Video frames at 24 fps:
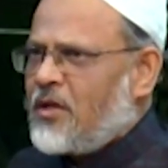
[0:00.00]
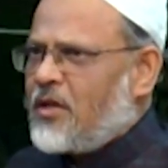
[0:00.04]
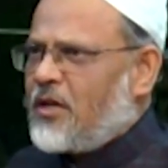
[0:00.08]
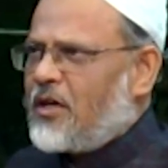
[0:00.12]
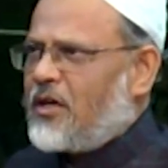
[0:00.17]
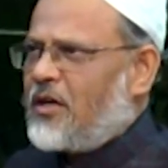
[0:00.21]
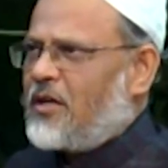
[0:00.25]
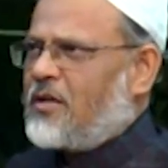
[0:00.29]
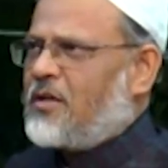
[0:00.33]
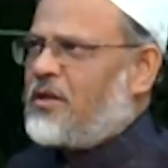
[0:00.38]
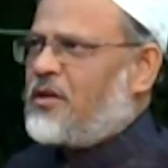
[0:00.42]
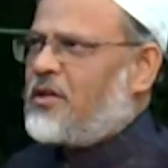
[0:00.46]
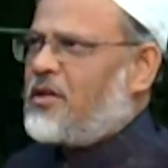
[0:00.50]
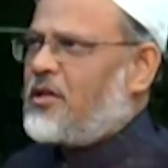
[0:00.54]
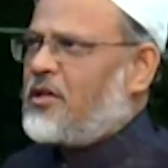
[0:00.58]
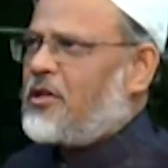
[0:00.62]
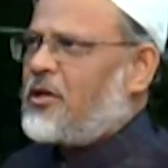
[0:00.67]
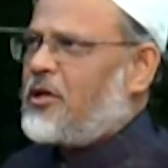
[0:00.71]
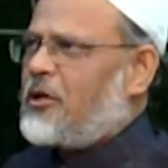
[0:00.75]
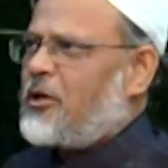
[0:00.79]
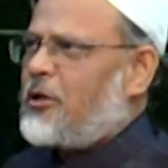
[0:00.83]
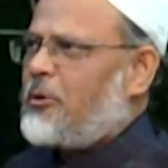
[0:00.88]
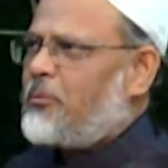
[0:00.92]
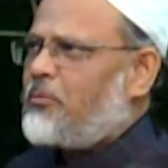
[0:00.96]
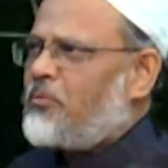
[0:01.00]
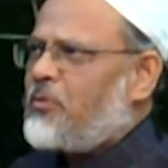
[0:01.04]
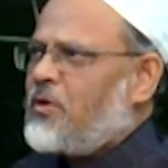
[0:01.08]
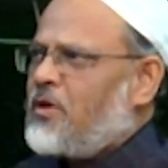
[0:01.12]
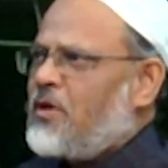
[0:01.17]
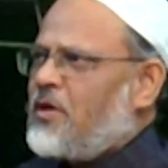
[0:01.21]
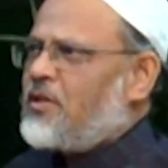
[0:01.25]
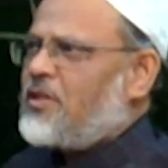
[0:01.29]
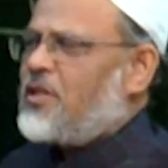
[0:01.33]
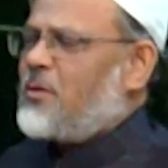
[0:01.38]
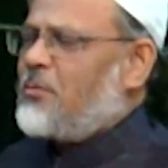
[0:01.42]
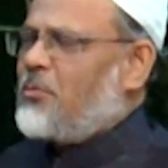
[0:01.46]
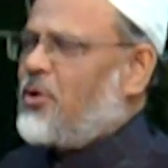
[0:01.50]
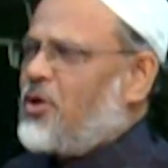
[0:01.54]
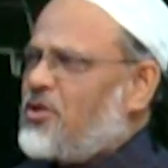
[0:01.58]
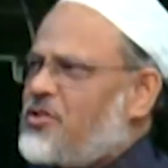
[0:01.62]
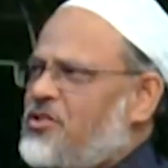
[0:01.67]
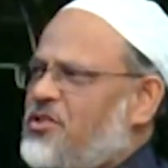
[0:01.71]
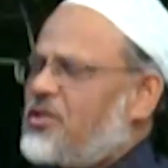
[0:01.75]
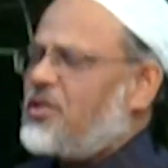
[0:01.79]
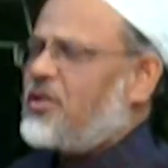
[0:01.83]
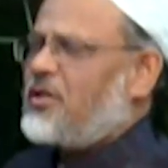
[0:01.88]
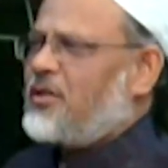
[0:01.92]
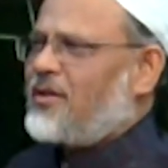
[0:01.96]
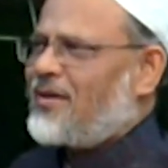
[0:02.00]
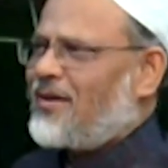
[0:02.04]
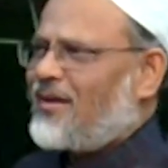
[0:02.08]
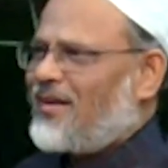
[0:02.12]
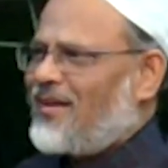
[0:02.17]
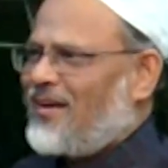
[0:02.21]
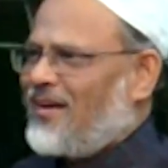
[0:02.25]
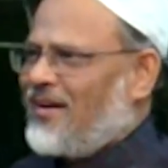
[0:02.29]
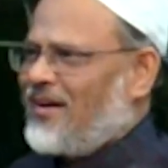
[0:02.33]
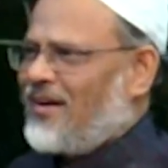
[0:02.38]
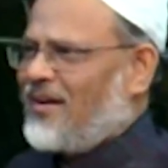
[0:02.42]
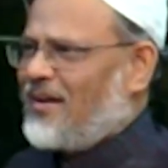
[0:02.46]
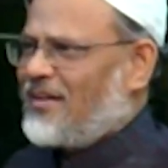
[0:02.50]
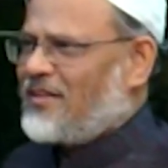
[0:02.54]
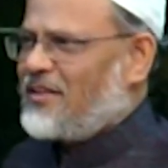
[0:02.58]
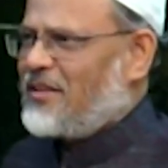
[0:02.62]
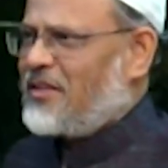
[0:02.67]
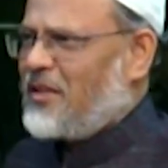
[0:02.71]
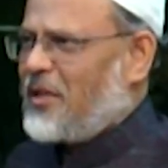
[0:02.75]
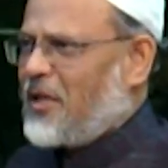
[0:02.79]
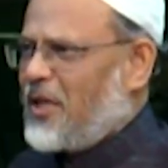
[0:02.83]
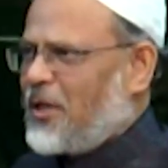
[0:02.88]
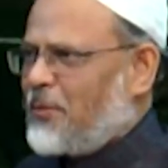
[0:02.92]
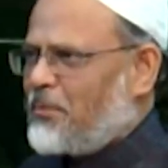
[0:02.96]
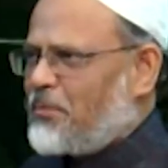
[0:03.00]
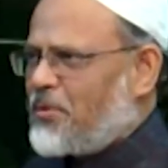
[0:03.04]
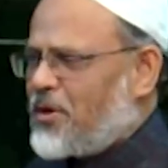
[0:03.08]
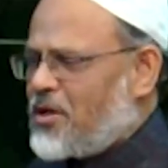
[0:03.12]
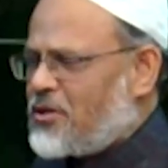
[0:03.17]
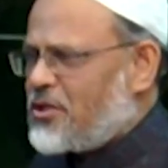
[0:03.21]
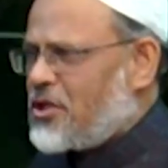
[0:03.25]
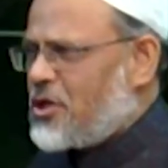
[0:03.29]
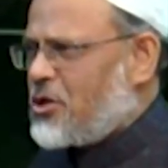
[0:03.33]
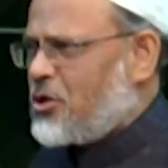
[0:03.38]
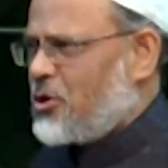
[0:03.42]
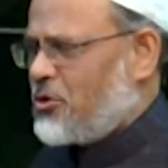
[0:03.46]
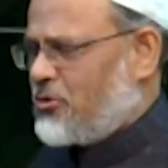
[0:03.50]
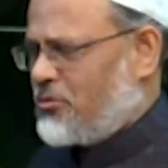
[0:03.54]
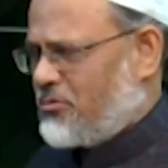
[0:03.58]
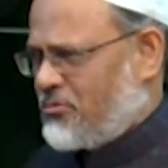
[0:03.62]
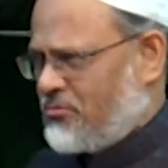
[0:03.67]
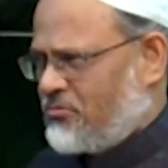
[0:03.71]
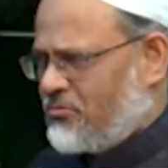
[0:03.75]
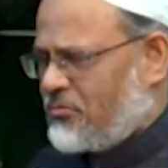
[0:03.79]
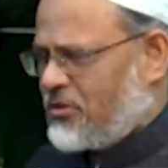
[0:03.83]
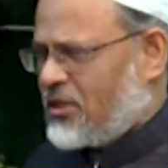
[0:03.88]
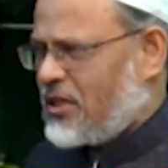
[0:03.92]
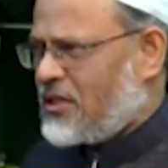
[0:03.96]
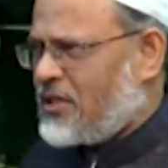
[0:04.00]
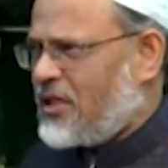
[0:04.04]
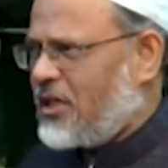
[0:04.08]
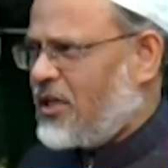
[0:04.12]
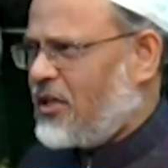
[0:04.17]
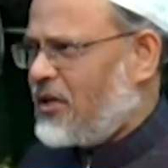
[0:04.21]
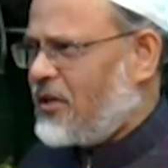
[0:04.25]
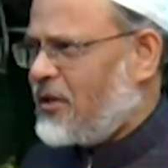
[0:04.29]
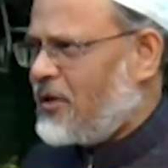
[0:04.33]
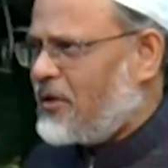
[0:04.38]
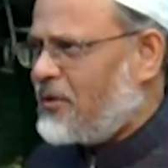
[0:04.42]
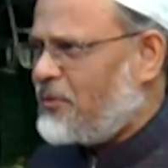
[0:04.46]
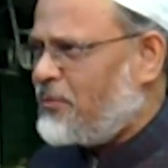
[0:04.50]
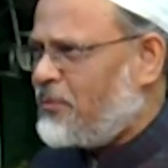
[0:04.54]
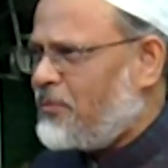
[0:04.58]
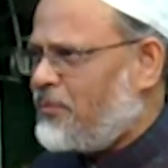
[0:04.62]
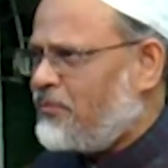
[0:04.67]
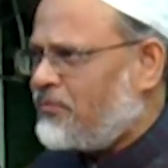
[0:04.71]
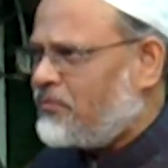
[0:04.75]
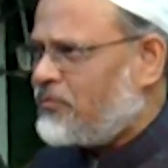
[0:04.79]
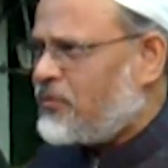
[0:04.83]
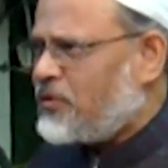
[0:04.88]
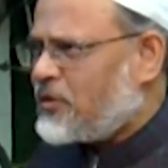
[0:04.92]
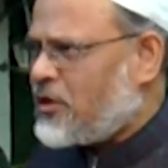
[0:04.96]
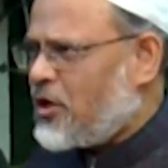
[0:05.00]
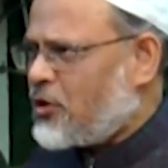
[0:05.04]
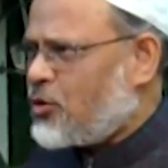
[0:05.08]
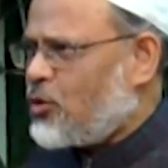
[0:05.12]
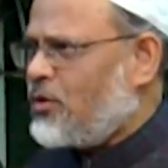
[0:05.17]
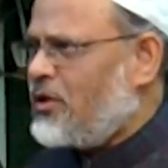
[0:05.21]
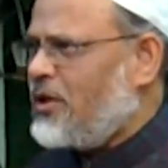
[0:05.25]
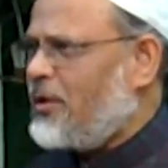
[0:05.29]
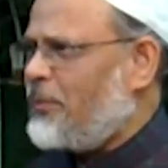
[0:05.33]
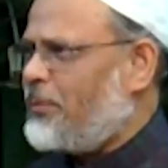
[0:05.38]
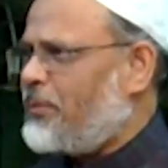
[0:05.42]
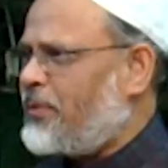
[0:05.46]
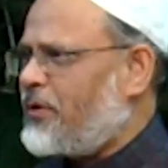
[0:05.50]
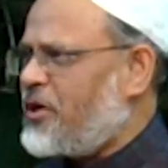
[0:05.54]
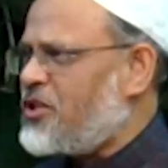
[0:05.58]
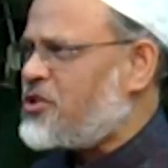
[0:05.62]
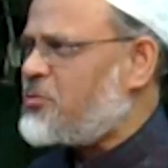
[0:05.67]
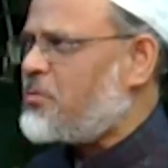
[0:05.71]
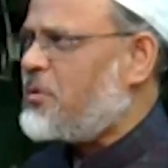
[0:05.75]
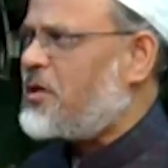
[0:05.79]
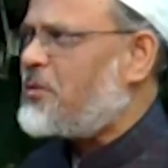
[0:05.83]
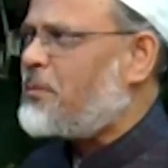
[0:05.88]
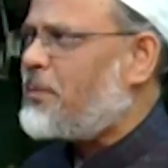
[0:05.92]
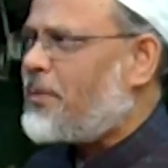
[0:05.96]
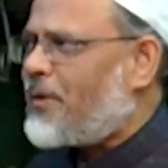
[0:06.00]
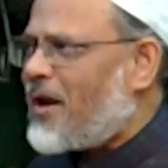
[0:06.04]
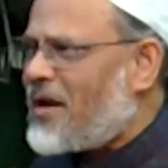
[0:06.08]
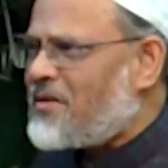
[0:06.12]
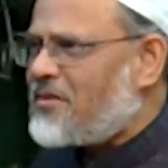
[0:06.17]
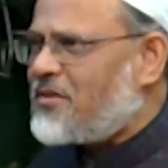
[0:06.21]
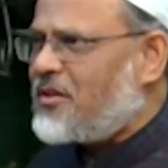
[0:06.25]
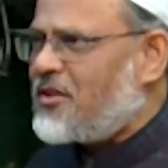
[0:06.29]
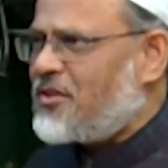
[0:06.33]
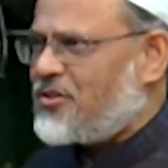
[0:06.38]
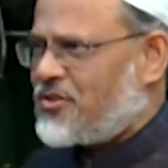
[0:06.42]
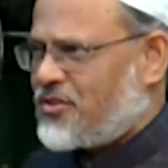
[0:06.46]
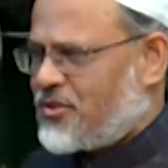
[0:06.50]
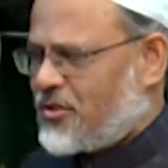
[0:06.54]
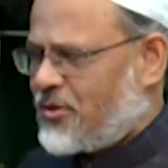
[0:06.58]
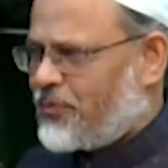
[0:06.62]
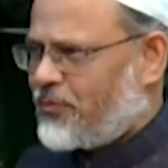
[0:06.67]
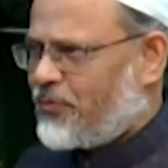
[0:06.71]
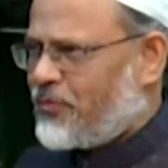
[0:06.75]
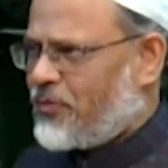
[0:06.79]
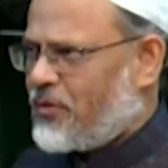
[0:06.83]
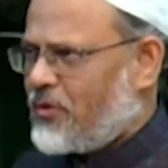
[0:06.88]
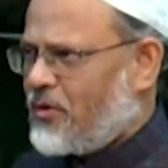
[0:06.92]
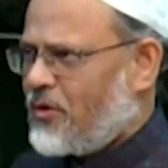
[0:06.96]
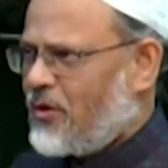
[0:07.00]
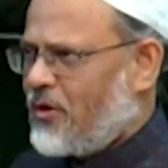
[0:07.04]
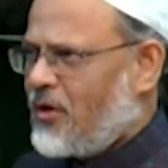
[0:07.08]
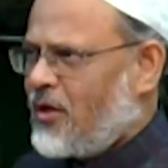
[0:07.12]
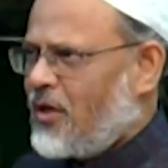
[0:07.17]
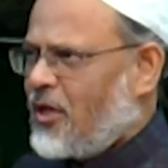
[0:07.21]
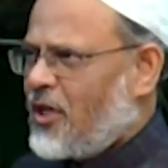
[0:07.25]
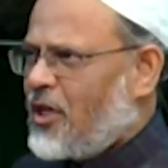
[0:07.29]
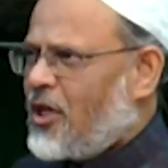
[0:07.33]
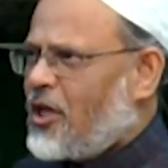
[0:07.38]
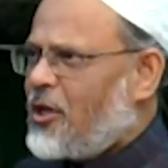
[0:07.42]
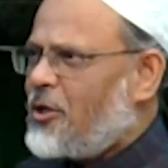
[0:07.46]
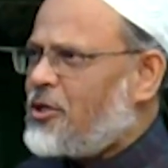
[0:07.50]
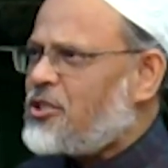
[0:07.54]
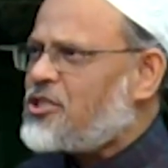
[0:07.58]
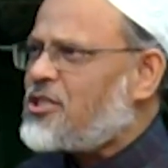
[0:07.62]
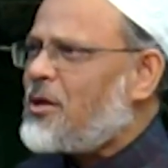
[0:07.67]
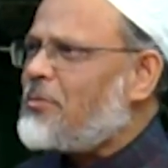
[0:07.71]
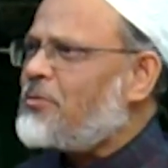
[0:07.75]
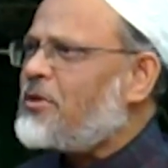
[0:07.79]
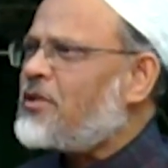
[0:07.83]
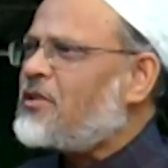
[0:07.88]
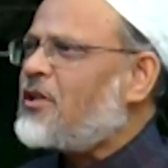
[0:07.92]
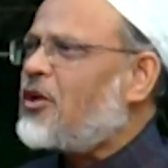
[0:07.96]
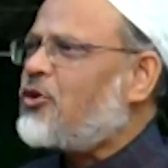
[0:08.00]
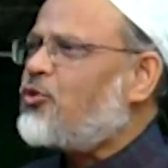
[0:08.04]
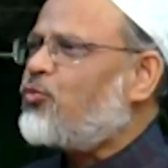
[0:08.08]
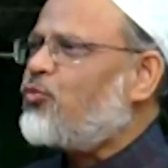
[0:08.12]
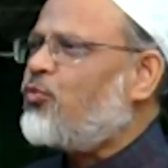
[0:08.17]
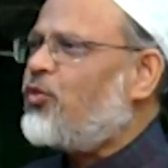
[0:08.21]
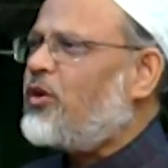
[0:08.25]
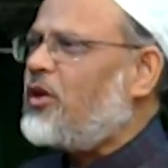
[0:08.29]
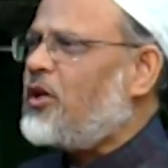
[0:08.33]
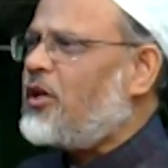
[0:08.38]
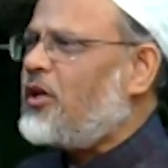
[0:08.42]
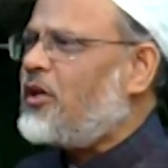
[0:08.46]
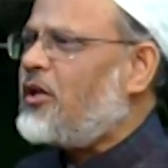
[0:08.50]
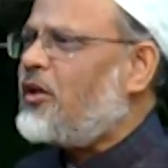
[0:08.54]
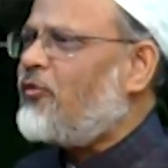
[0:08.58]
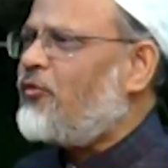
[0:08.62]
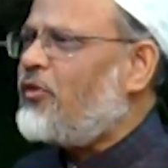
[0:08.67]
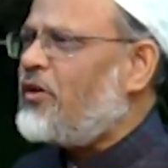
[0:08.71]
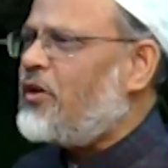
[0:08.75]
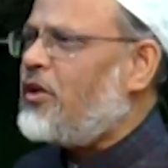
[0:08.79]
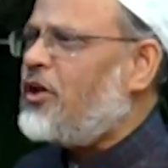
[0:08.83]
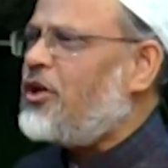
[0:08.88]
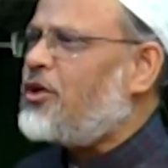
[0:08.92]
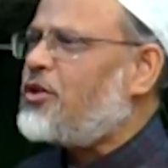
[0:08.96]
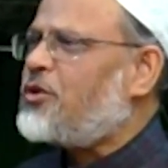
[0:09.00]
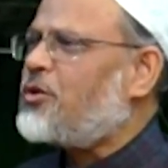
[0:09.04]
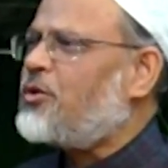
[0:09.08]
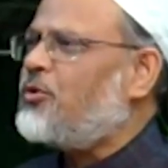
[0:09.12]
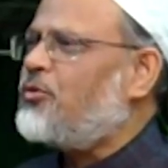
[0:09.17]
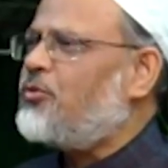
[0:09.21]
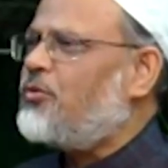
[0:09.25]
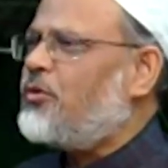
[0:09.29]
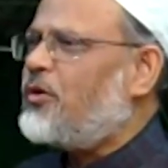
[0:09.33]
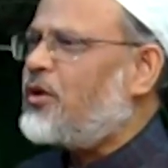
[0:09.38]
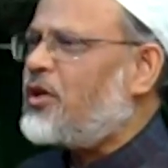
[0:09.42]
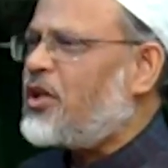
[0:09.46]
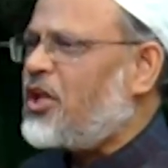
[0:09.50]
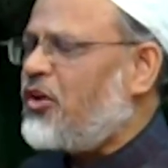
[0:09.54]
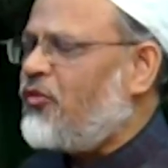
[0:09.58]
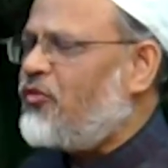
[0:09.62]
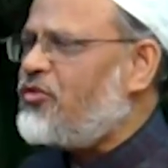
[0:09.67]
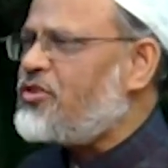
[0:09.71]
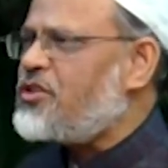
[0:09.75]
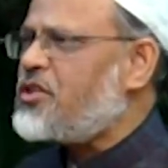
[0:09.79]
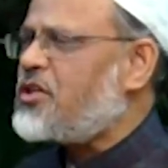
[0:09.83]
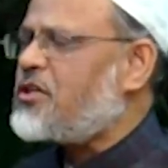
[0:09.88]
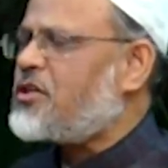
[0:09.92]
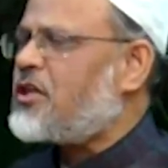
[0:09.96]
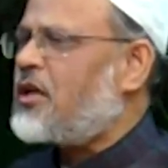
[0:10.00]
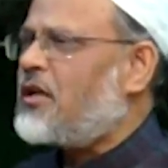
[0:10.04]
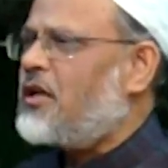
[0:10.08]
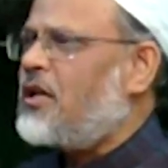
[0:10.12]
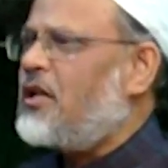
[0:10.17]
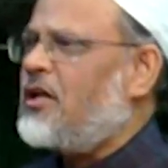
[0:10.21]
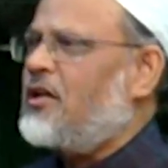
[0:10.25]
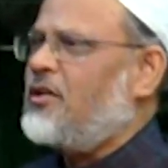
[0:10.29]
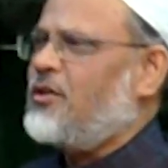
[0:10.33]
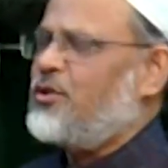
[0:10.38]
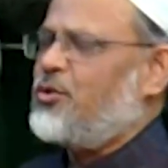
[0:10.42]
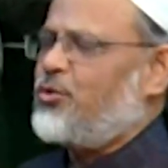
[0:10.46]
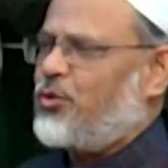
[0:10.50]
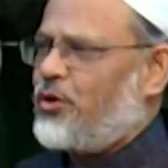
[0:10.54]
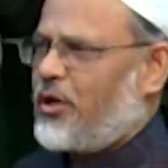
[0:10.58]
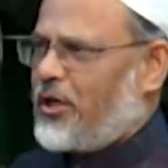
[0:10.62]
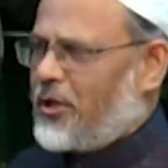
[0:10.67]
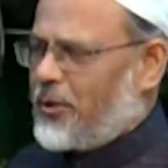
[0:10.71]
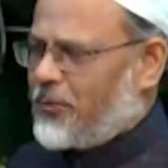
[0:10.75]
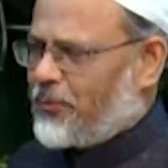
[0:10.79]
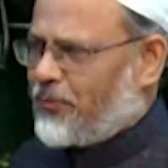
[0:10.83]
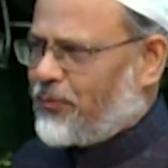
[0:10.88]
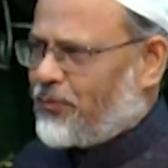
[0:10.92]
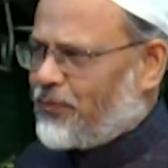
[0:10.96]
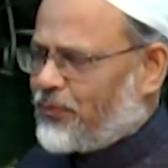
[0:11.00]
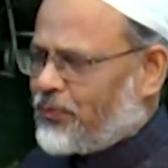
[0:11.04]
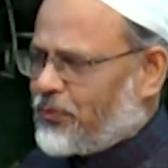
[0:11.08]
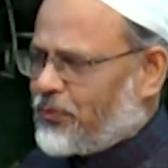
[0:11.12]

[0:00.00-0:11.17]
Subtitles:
and the mercy, the brotherhood that he not only preached but practiced is something that we need to revisit and learn today.